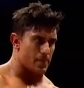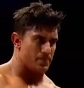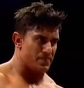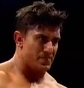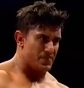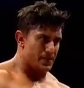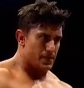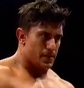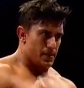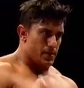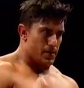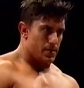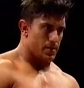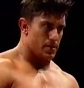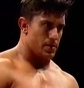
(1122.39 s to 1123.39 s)

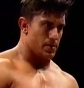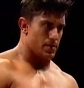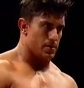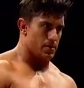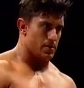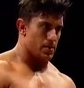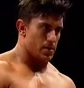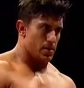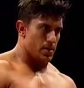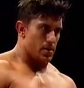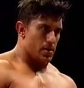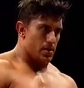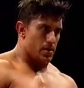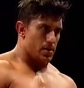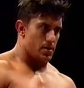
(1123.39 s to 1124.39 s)

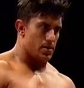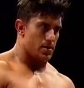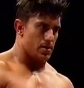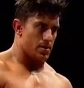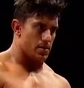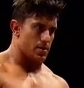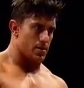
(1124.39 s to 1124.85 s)
Nothing is said.